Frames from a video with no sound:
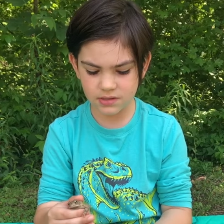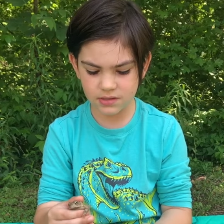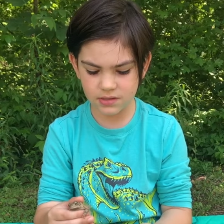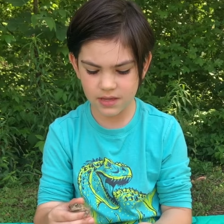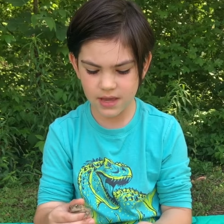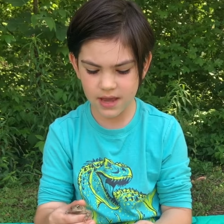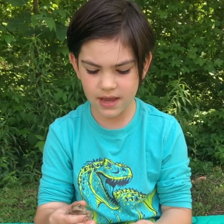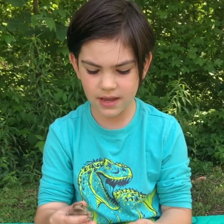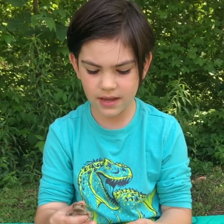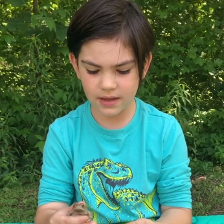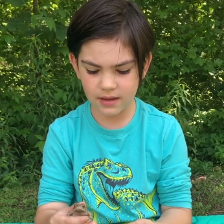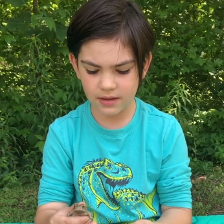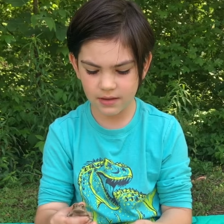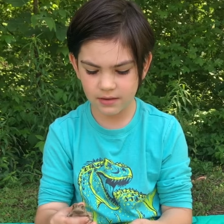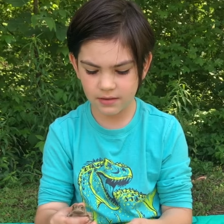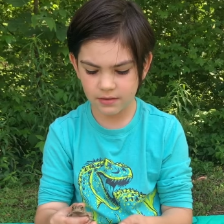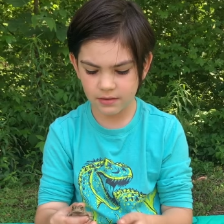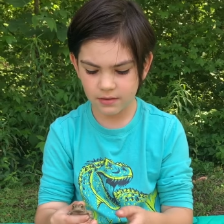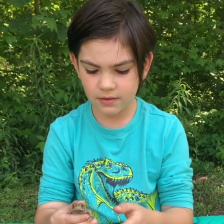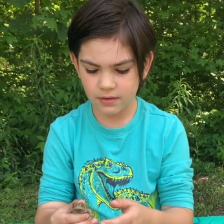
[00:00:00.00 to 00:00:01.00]
they
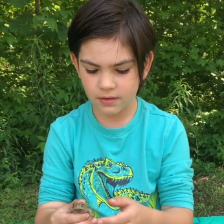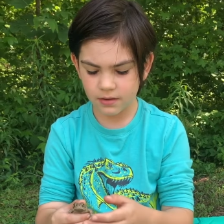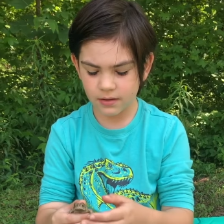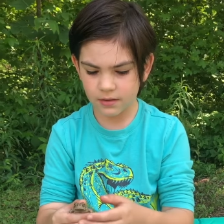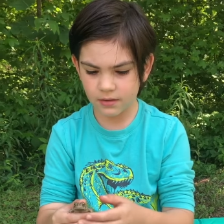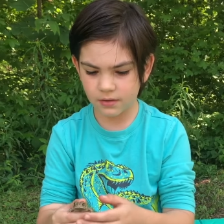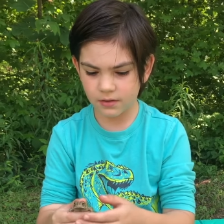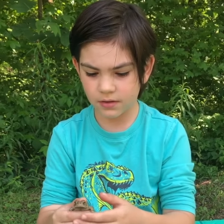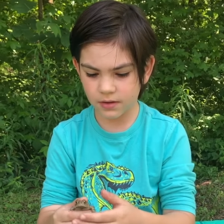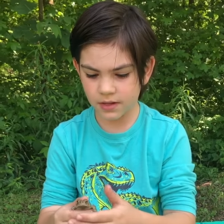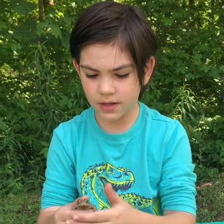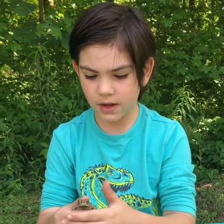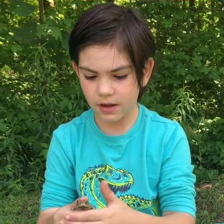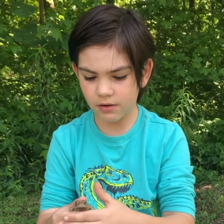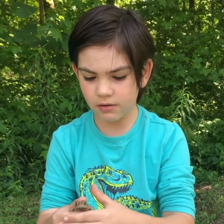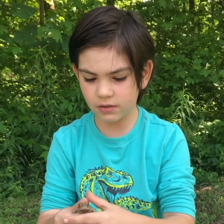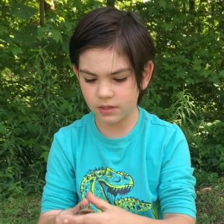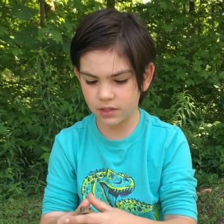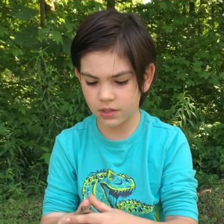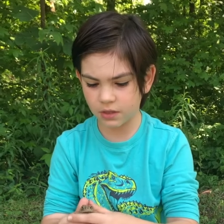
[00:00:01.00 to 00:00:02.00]
go
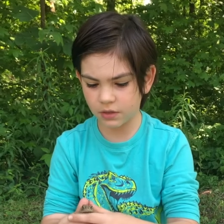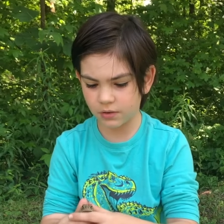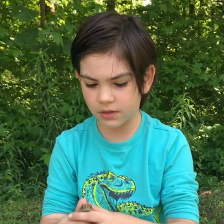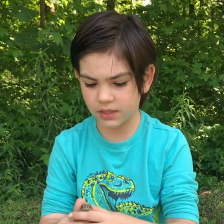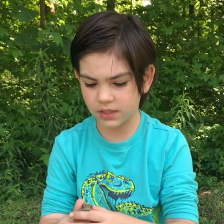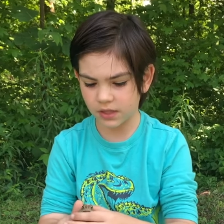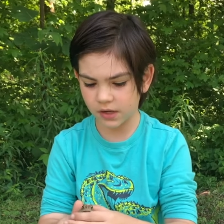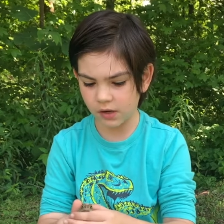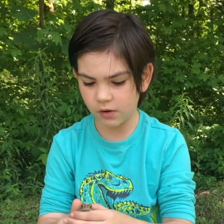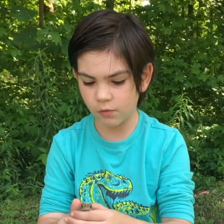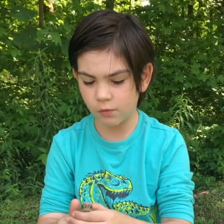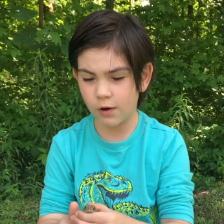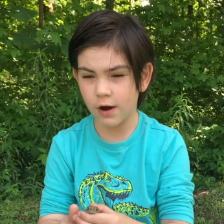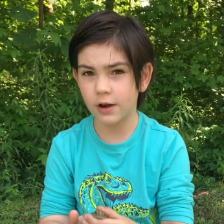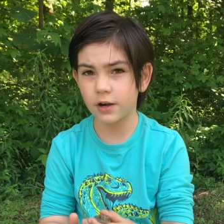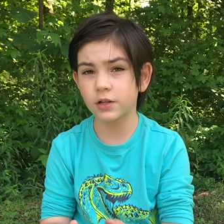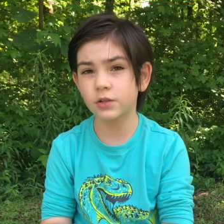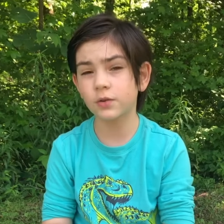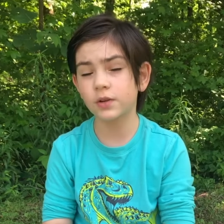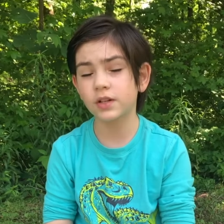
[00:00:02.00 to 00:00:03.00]
to a certain
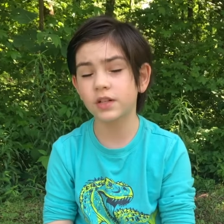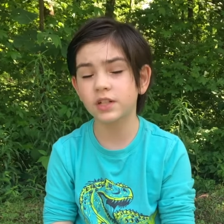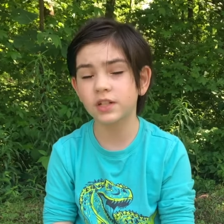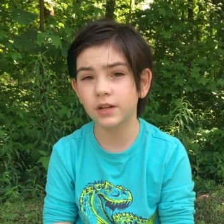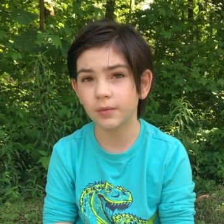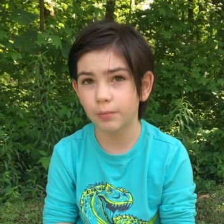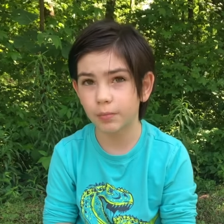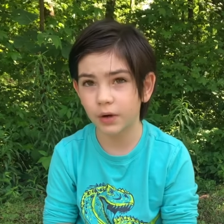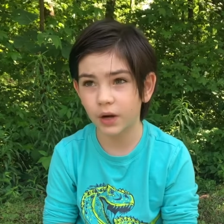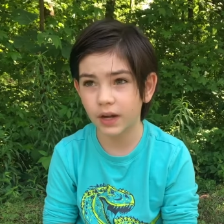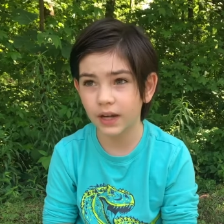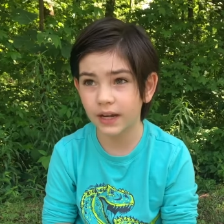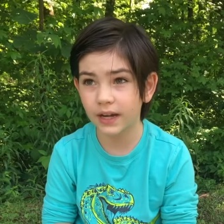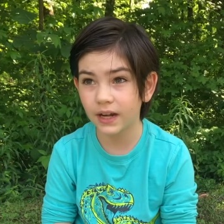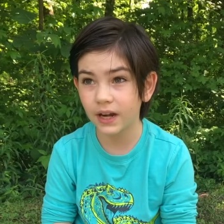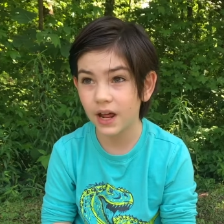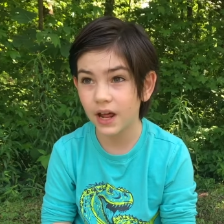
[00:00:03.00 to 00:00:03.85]
water source to breed,